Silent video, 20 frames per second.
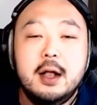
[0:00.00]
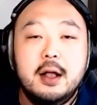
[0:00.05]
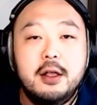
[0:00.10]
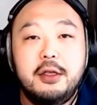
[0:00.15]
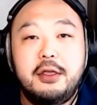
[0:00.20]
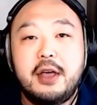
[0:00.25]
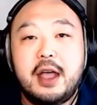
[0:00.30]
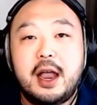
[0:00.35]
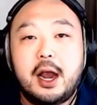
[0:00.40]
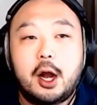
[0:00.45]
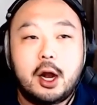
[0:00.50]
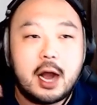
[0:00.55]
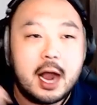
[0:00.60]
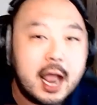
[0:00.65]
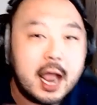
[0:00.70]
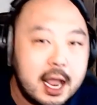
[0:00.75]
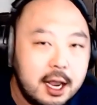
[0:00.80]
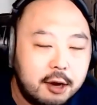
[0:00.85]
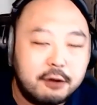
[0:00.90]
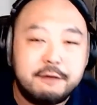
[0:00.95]
their
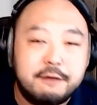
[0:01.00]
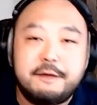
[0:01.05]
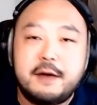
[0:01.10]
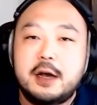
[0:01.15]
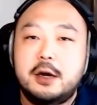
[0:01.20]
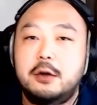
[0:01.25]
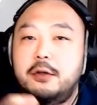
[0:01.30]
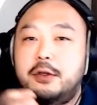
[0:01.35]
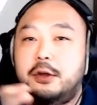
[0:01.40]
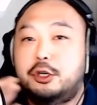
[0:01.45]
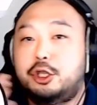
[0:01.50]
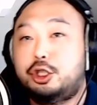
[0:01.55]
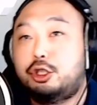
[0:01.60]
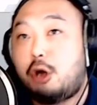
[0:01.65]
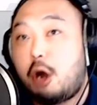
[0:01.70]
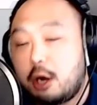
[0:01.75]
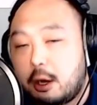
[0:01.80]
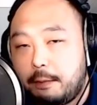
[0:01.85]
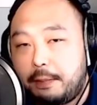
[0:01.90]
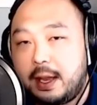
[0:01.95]
anger, funnel their
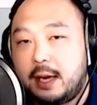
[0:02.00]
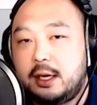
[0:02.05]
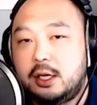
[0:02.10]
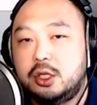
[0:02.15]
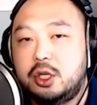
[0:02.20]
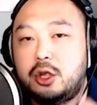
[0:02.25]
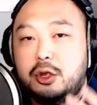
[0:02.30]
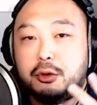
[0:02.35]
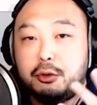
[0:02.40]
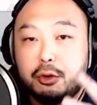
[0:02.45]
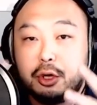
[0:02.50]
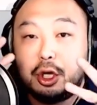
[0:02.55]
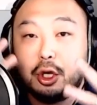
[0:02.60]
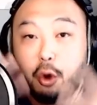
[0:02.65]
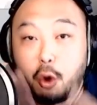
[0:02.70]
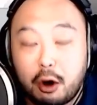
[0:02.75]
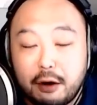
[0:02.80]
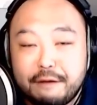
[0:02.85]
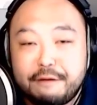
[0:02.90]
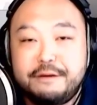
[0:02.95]
strong opinions through
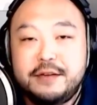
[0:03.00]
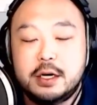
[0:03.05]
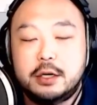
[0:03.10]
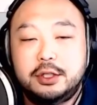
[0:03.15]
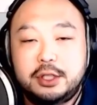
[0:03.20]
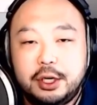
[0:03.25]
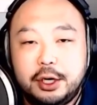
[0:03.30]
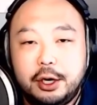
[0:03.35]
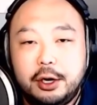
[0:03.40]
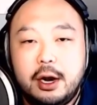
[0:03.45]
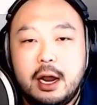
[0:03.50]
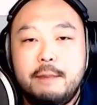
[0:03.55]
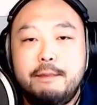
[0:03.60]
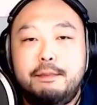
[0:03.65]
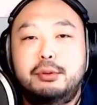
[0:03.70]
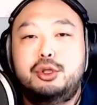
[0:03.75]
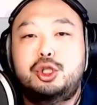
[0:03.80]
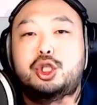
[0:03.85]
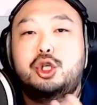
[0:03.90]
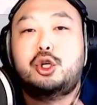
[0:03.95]
your filter and
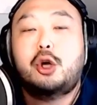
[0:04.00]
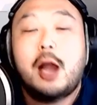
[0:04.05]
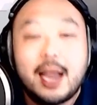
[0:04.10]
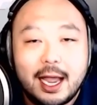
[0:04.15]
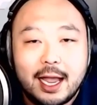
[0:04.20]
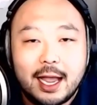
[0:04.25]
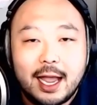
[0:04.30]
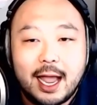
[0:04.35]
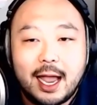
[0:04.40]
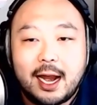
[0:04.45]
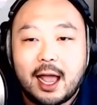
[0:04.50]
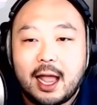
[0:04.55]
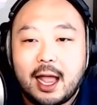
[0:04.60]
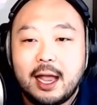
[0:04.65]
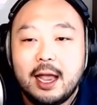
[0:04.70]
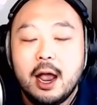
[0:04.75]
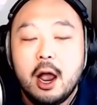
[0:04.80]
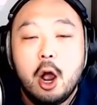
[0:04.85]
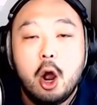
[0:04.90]
portray it in a